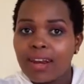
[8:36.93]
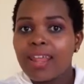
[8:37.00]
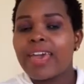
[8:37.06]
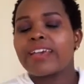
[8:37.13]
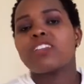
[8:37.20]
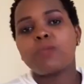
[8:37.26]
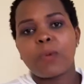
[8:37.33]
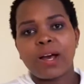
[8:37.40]

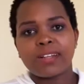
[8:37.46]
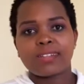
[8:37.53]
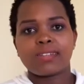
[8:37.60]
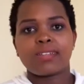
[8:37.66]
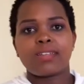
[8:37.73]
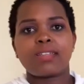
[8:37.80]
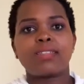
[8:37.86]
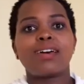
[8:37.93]
expert,
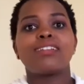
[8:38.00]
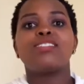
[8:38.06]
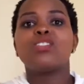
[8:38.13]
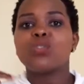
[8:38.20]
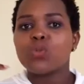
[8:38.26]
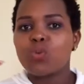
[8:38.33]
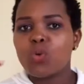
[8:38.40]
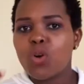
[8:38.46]
that
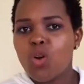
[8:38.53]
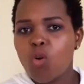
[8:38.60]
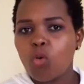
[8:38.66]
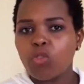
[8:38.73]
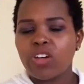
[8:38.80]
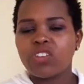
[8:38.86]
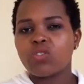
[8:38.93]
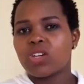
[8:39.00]
you know
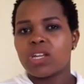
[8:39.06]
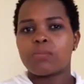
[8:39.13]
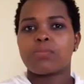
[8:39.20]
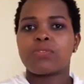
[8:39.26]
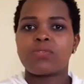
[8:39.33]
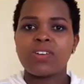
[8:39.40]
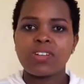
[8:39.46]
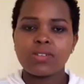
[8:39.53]
that you can
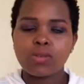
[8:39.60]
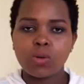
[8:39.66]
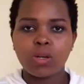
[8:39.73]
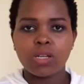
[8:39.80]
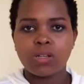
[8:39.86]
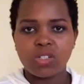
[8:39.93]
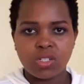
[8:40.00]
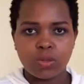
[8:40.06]
provide
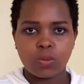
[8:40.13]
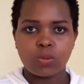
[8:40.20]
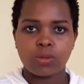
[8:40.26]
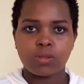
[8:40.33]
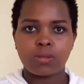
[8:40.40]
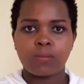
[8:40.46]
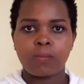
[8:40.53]
solutions.